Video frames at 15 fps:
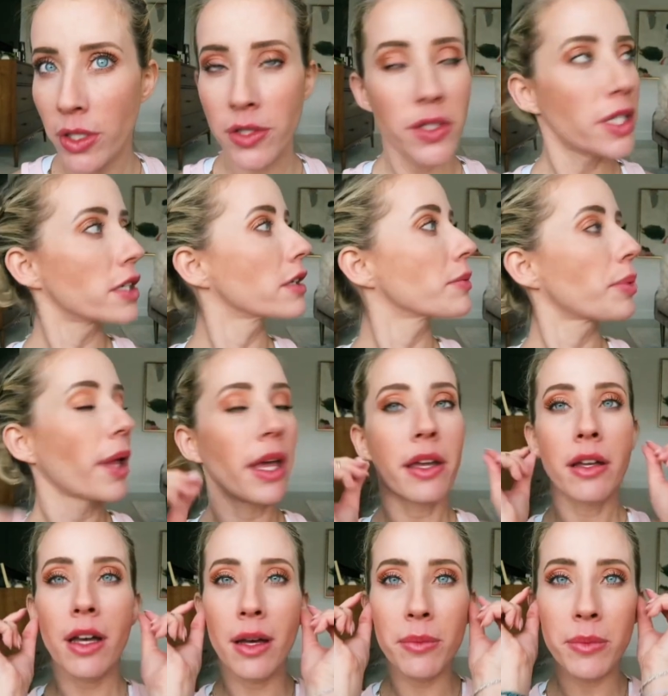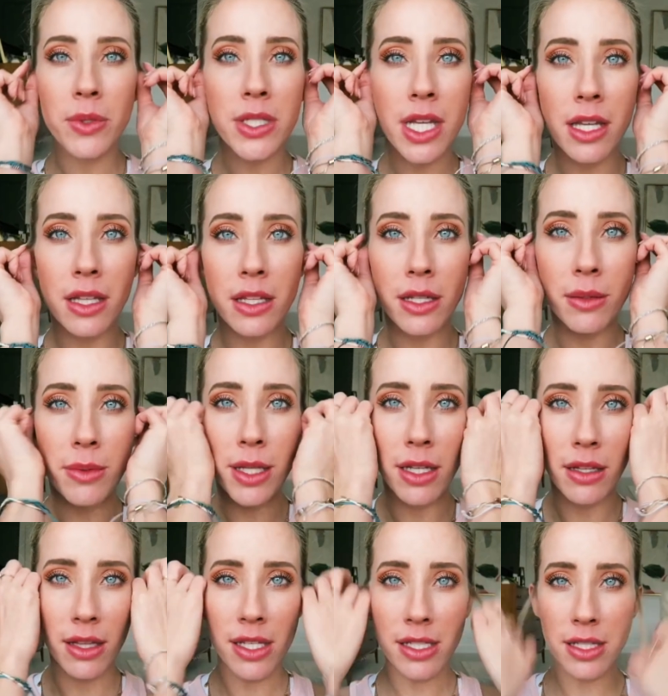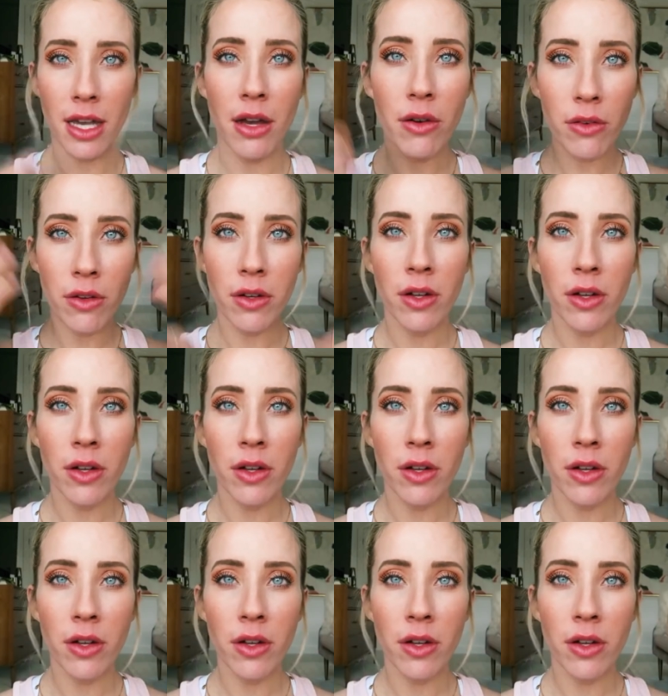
just here to play. I'm gonna take a little bit of these out.